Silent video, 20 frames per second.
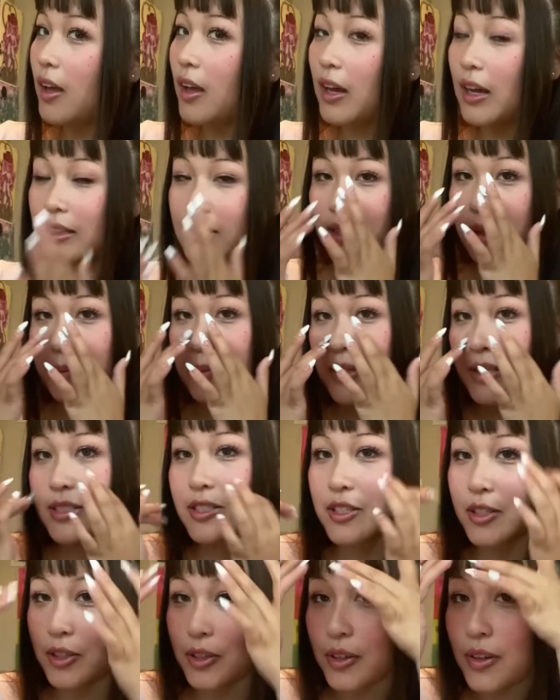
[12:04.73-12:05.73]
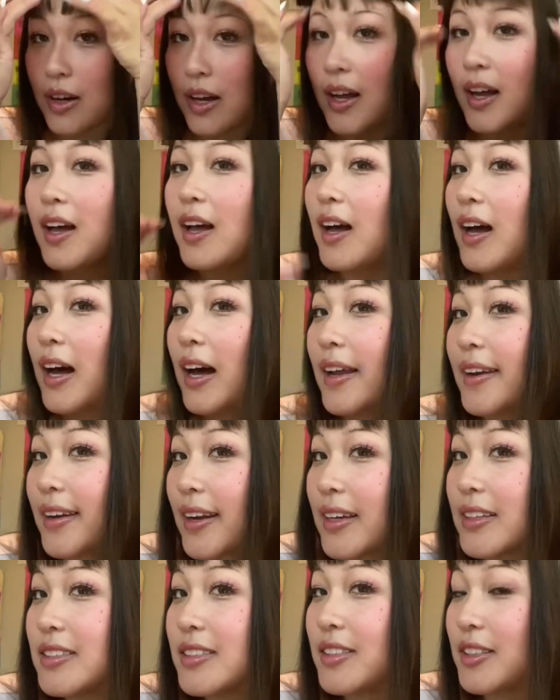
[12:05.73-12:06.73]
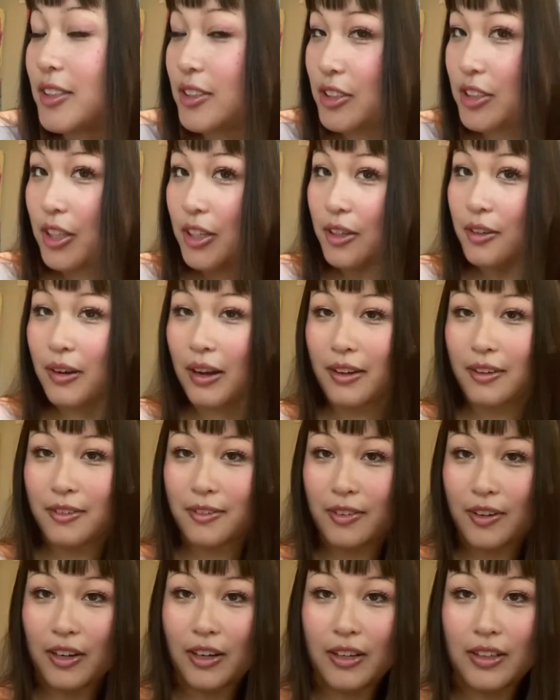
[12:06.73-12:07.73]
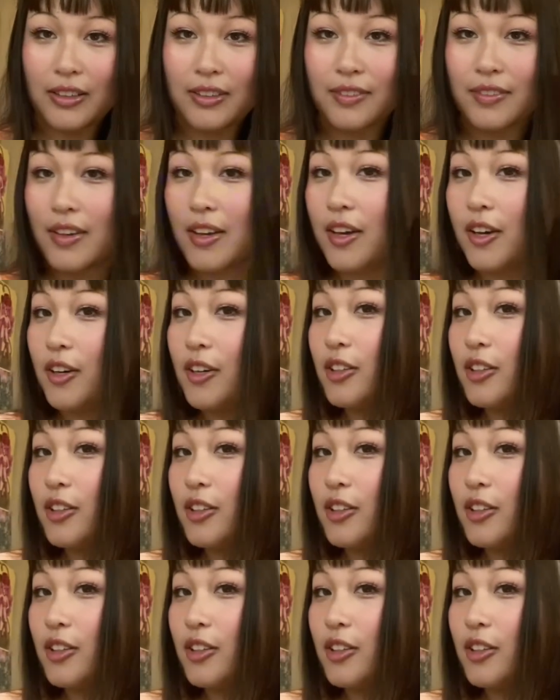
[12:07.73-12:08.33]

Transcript: And let me do a nice little turnaround for all of you.